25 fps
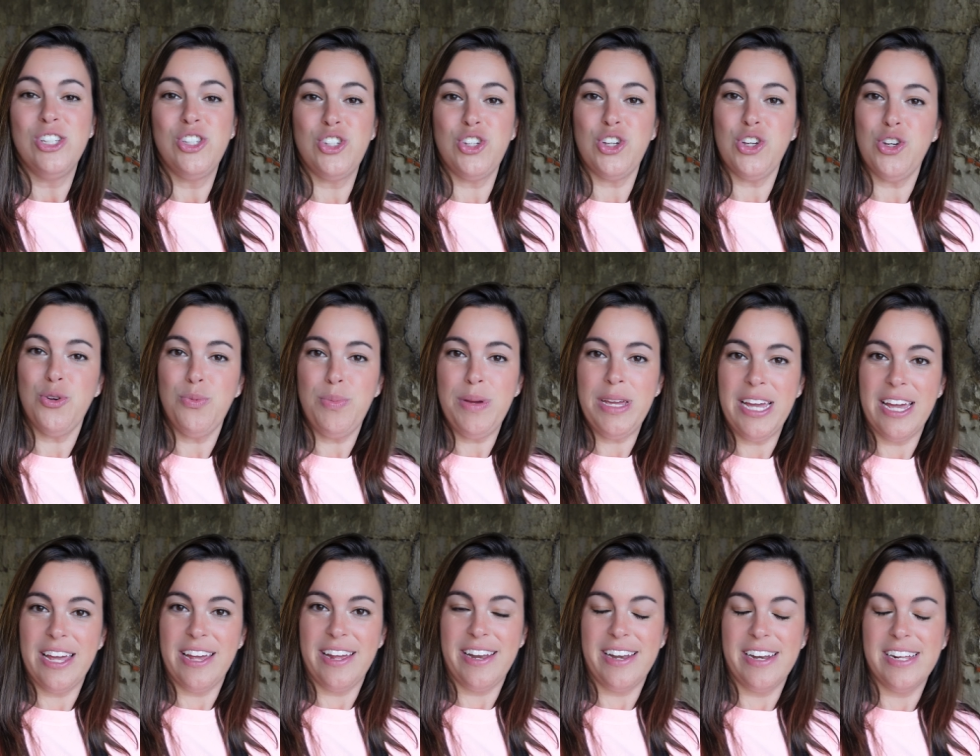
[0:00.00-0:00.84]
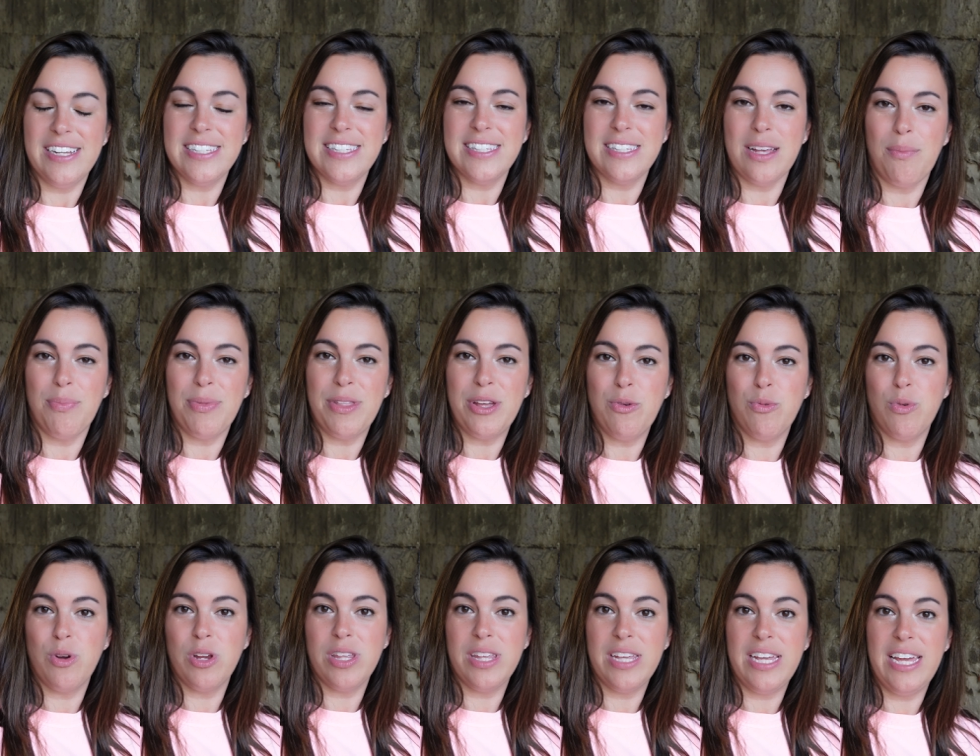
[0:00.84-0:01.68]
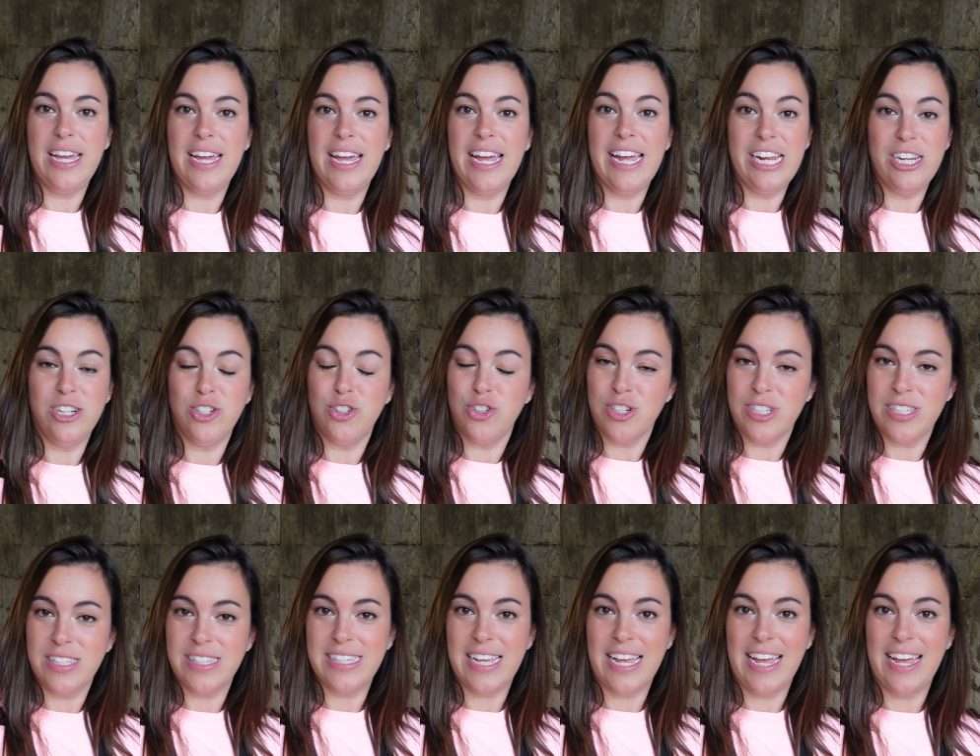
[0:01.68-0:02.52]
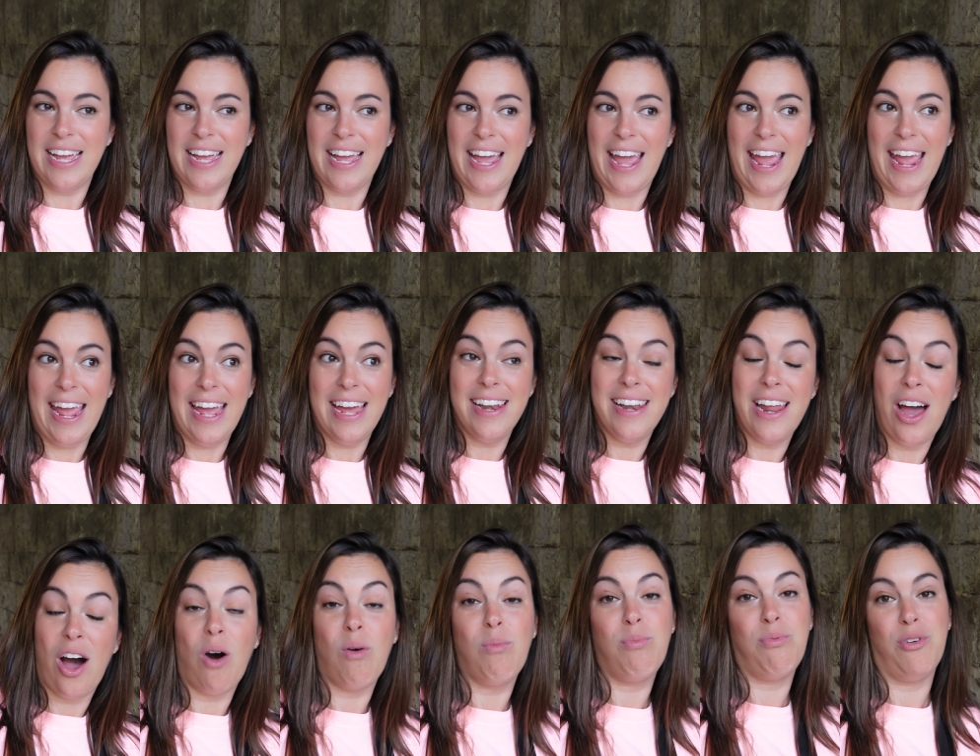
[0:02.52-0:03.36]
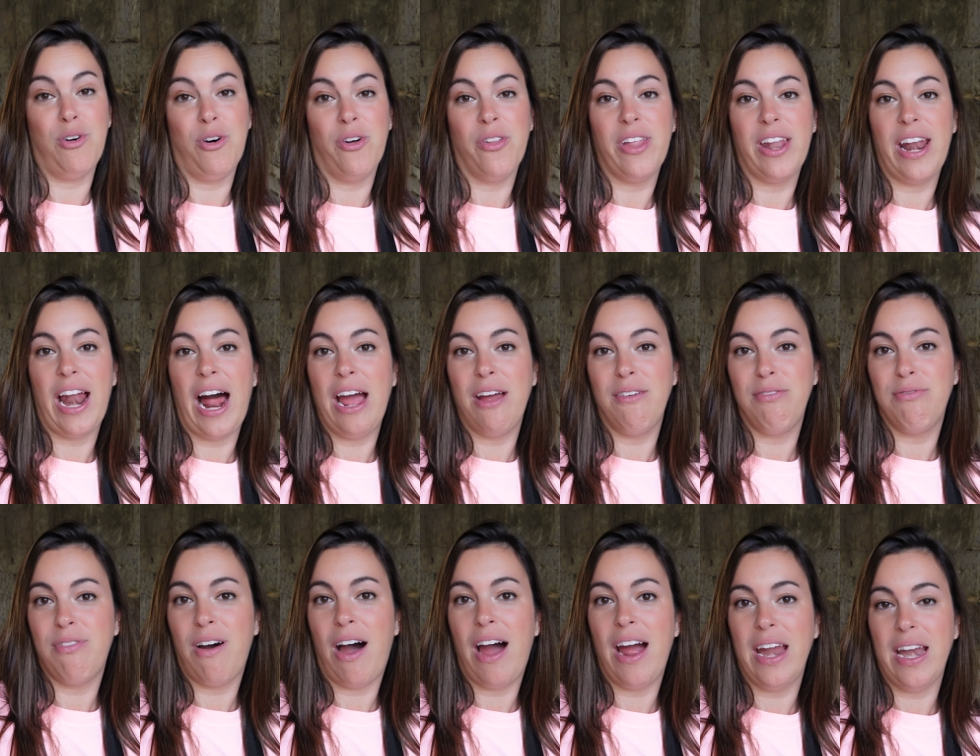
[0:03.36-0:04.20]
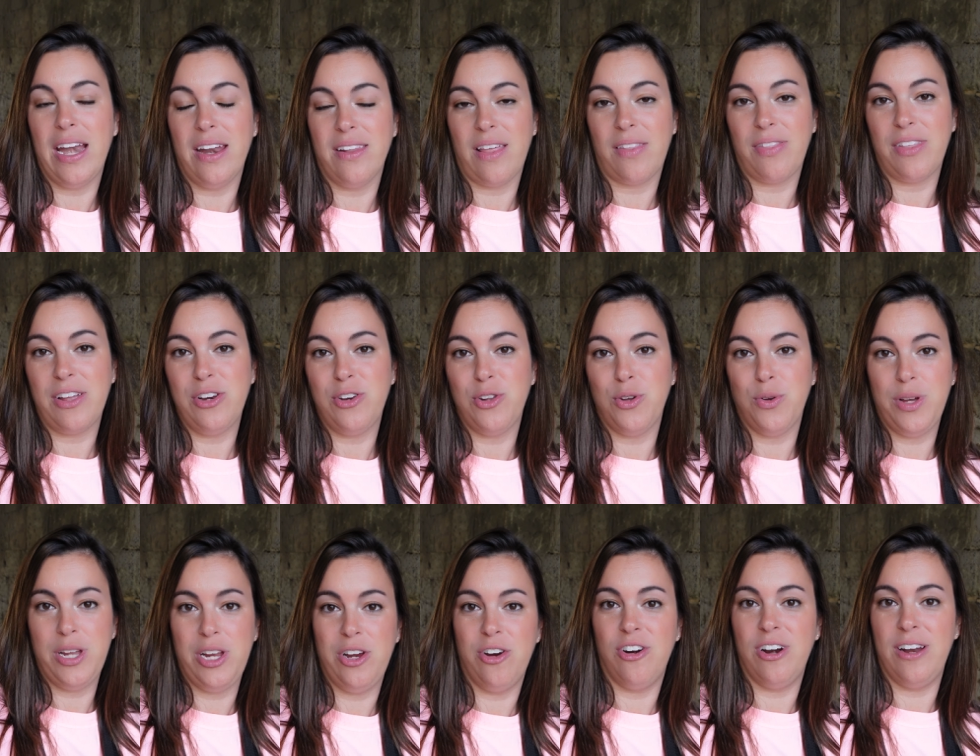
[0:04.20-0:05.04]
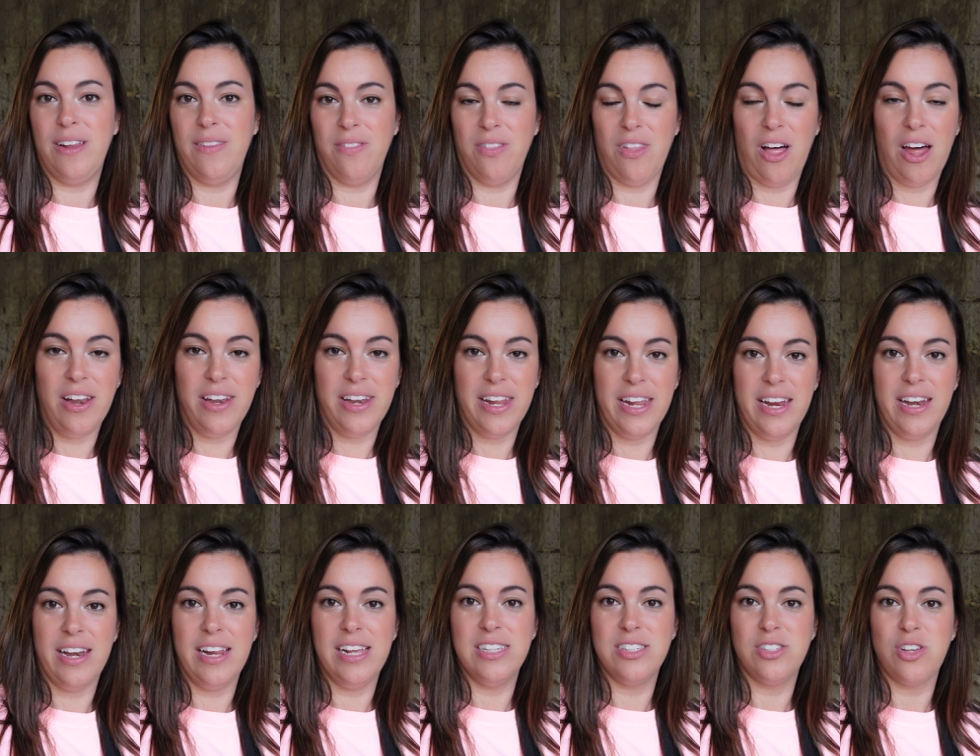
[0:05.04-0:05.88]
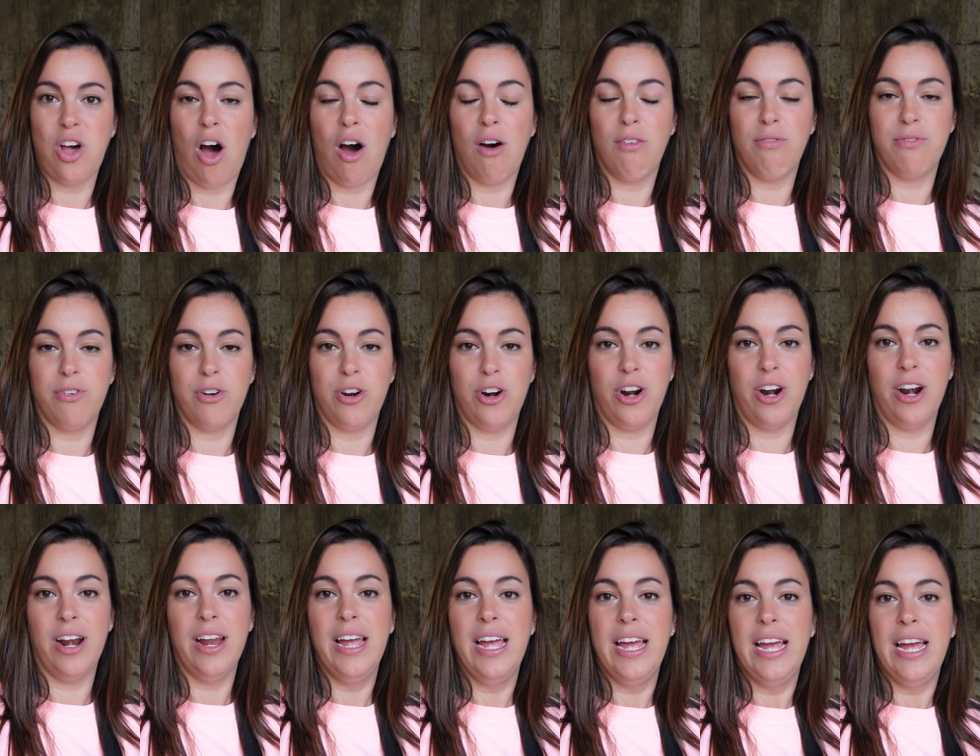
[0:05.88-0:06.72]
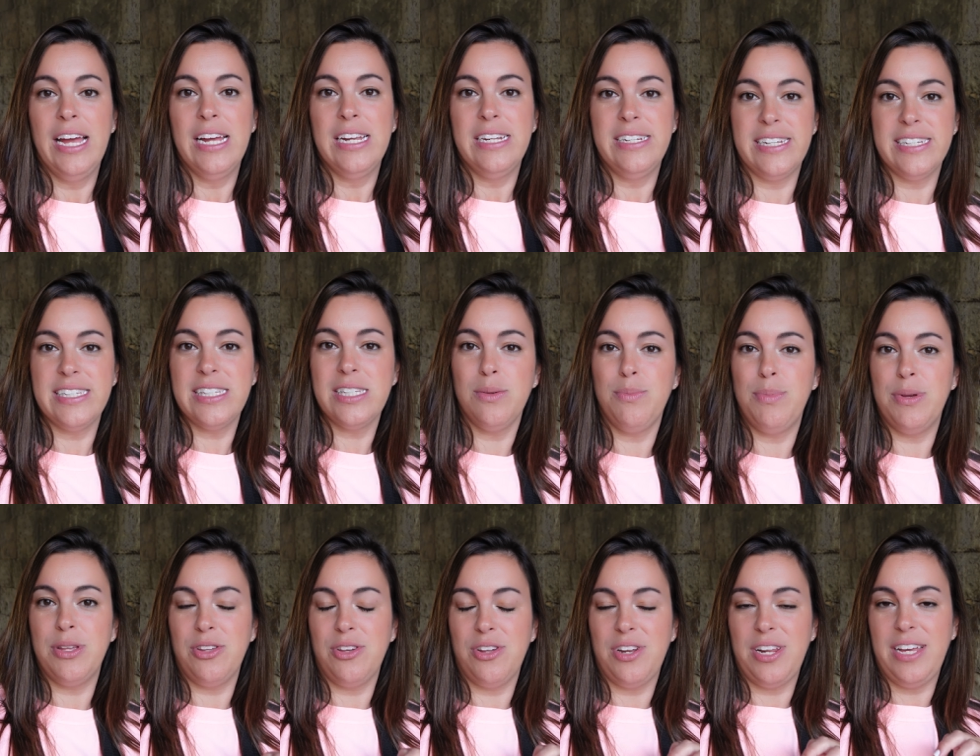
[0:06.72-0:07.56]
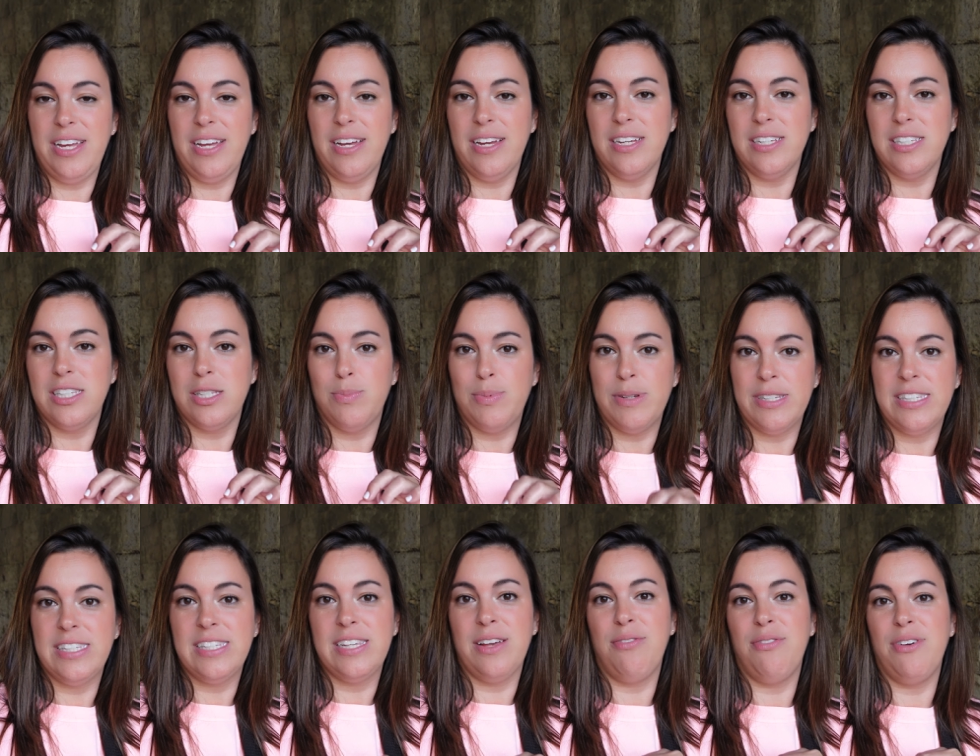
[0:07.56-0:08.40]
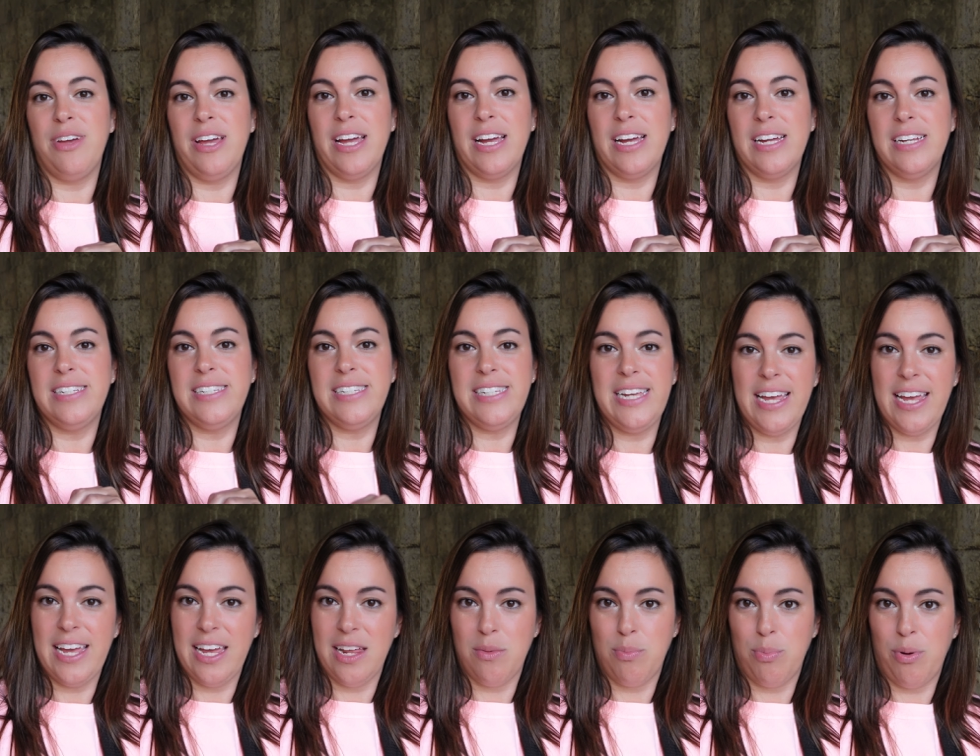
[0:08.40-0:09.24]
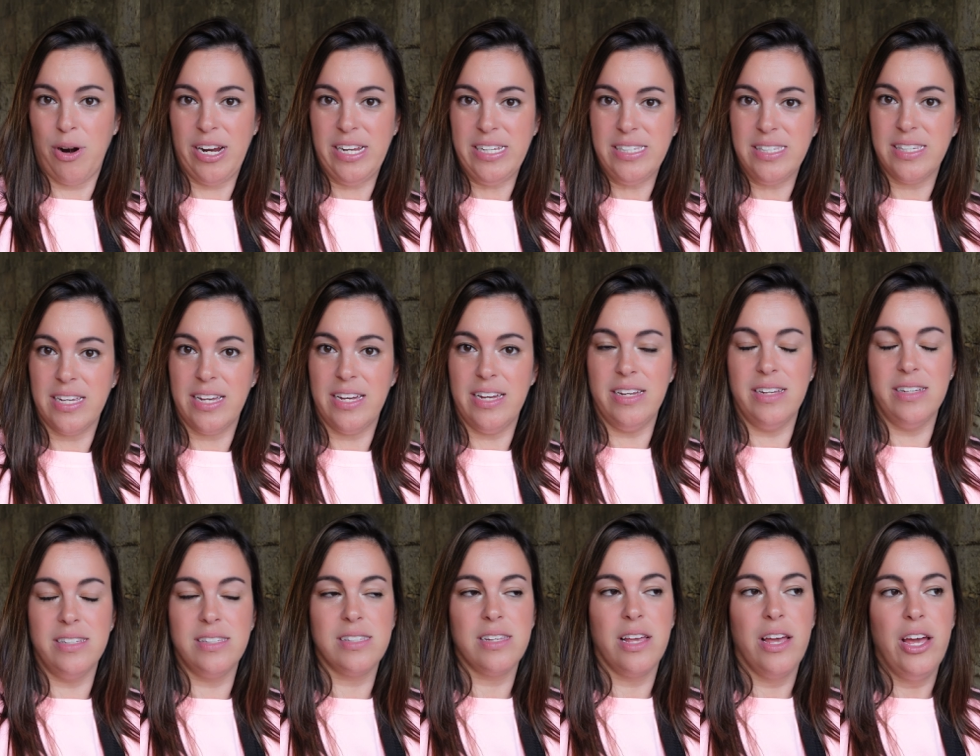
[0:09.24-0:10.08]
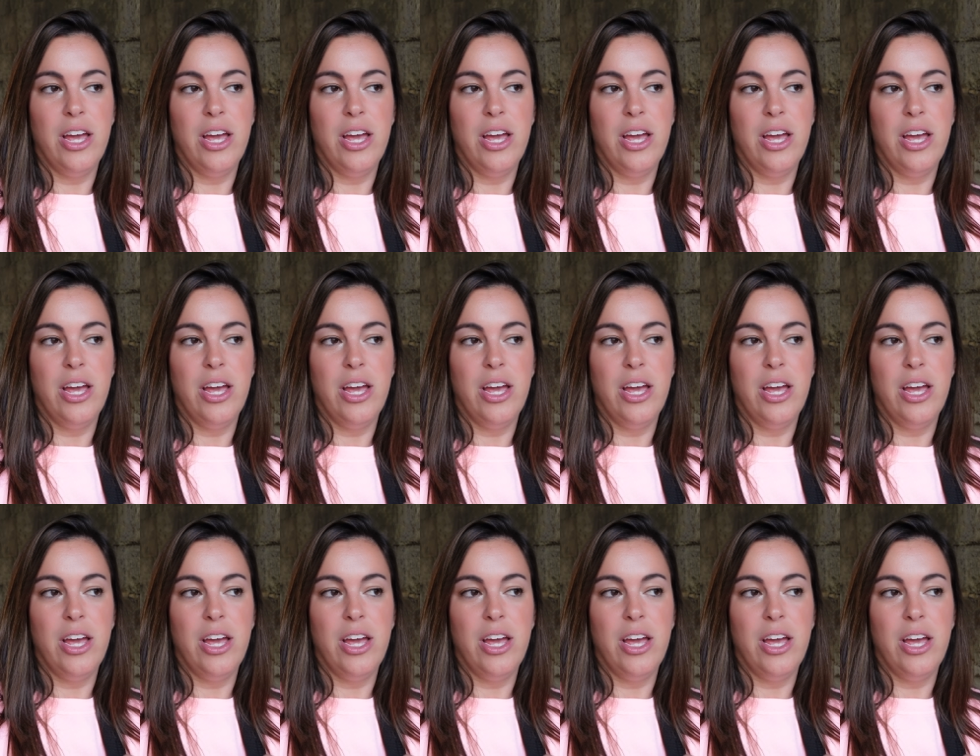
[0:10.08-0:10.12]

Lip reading: To begin, something really interesting and helpful that I find that they do here in London is offer disability-specific ticket prices.